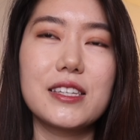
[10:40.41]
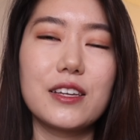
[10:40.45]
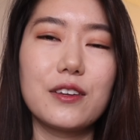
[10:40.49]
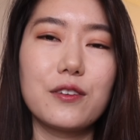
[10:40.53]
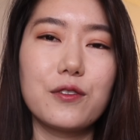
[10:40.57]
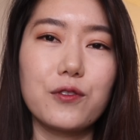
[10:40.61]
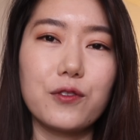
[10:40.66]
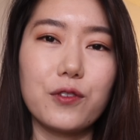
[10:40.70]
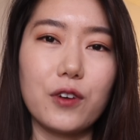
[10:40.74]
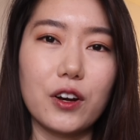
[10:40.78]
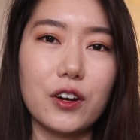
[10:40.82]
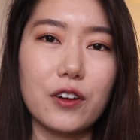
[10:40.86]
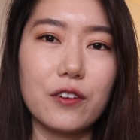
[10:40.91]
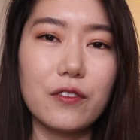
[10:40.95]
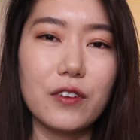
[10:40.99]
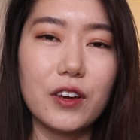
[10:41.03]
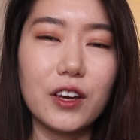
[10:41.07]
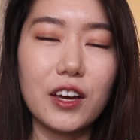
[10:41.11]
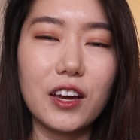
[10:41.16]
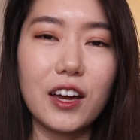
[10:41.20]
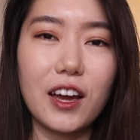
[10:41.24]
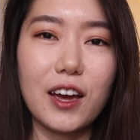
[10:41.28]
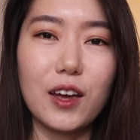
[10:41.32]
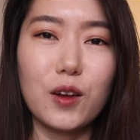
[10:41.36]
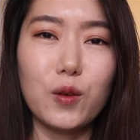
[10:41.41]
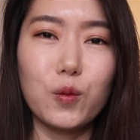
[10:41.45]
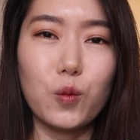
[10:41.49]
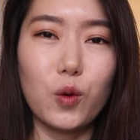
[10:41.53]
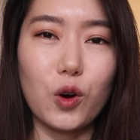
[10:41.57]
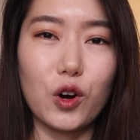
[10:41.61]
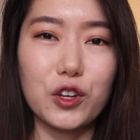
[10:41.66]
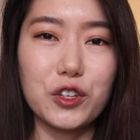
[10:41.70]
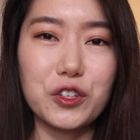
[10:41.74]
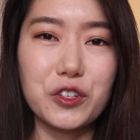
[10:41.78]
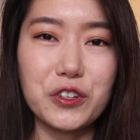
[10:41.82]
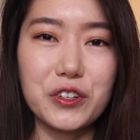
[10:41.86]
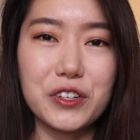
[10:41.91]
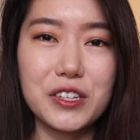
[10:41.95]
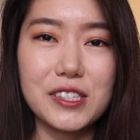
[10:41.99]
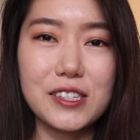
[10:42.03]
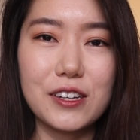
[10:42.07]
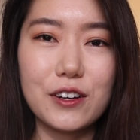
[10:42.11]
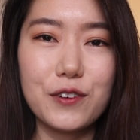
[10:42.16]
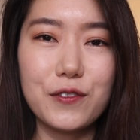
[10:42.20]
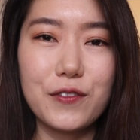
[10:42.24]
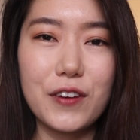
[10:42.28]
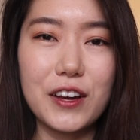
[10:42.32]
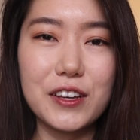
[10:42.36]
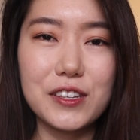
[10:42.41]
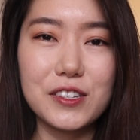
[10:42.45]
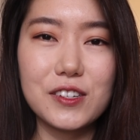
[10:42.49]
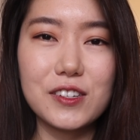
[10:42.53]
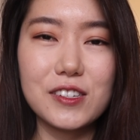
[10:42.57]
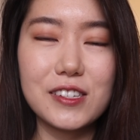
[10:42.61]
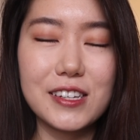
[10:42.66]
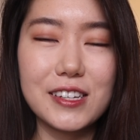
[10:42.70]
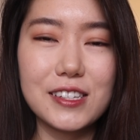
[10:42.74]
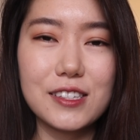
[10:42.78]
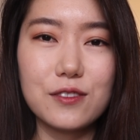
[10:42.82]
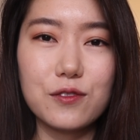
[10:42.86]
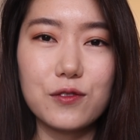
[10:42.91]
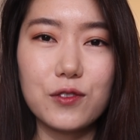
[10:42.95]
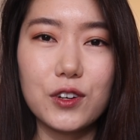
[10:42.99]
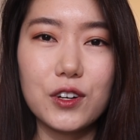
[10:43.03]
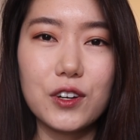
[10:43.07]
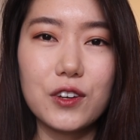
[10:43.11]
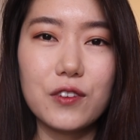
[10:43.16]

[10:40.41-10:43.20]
in front of it and watch yourself exercise in front